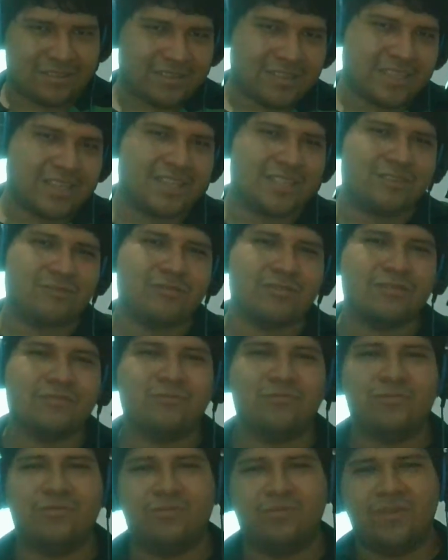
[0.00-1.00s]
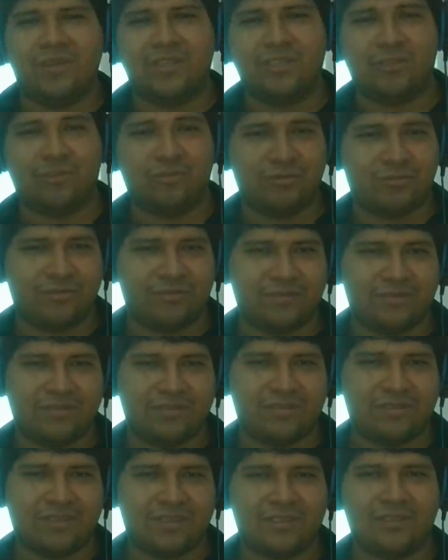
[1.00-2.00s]
The answer will be soon,
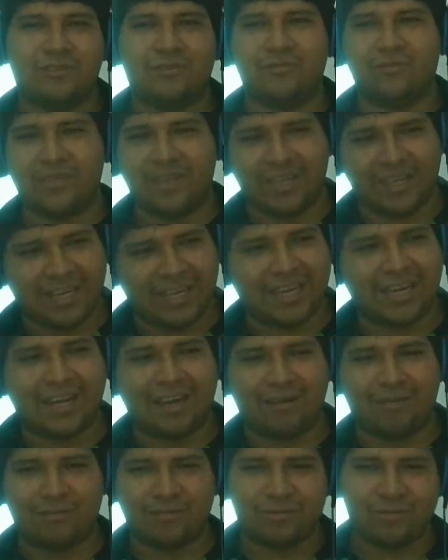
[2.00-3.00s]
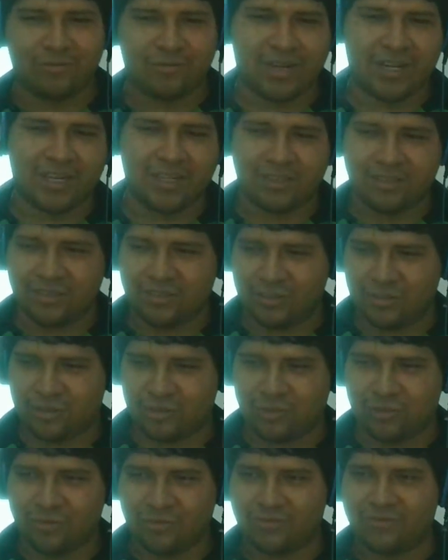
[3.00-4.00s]
so they have to write
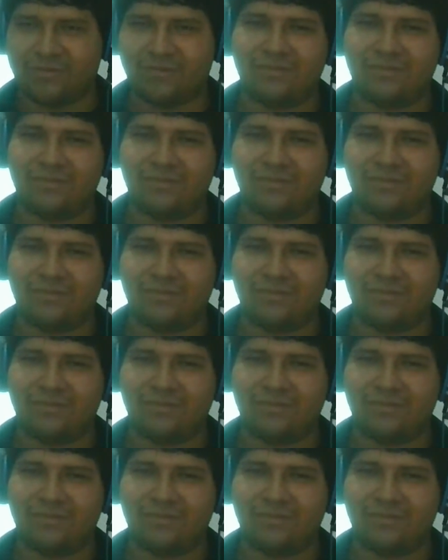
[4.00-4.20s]
soon.